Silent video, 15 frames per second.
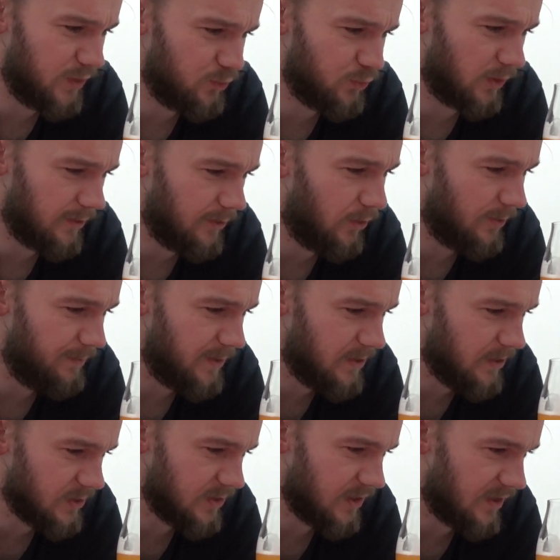They do a lot of
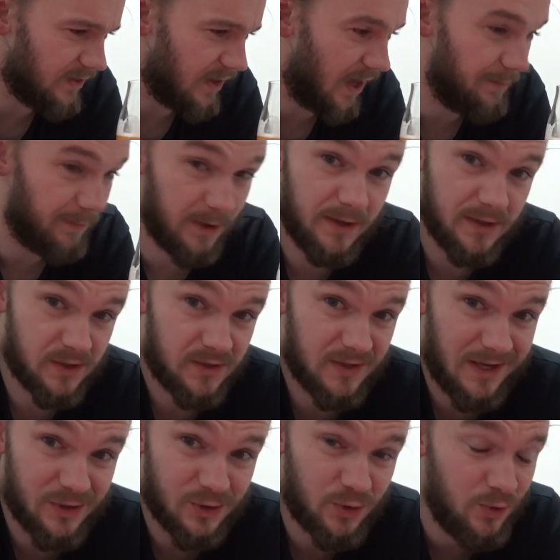beers like that, but
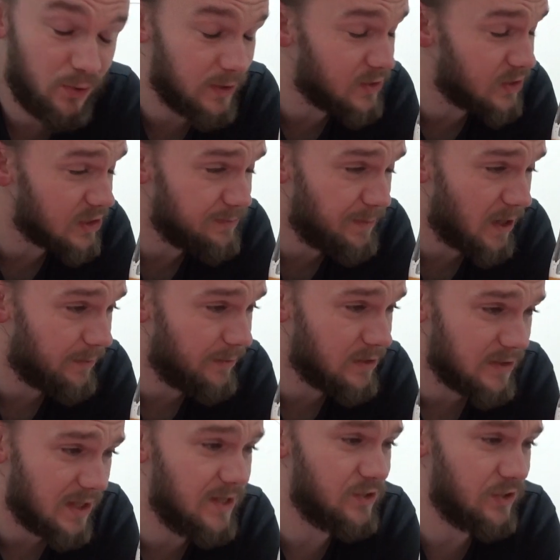it's it's cool. It's
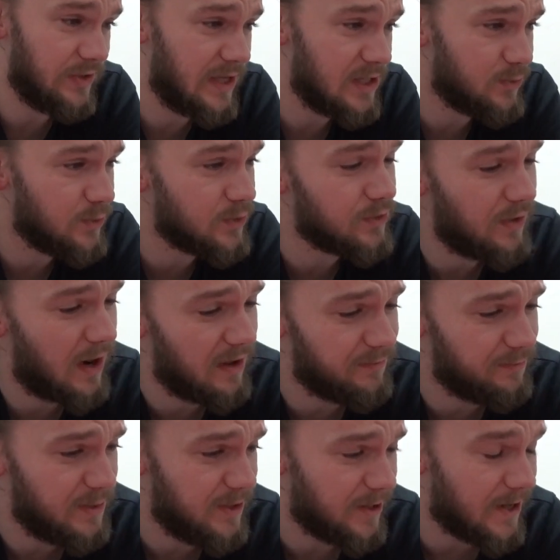experimentation. That's what
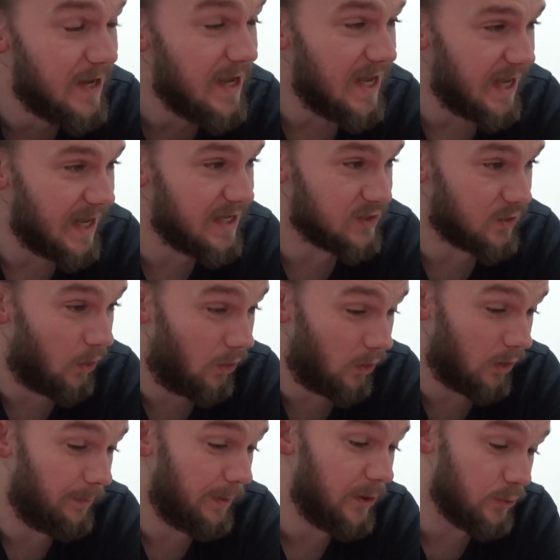craft beer is
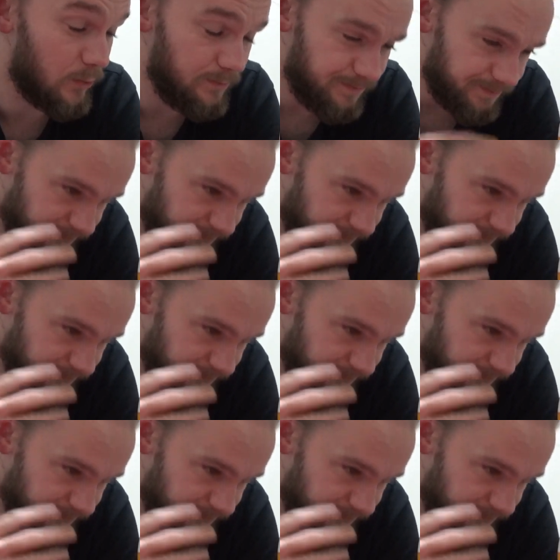all about.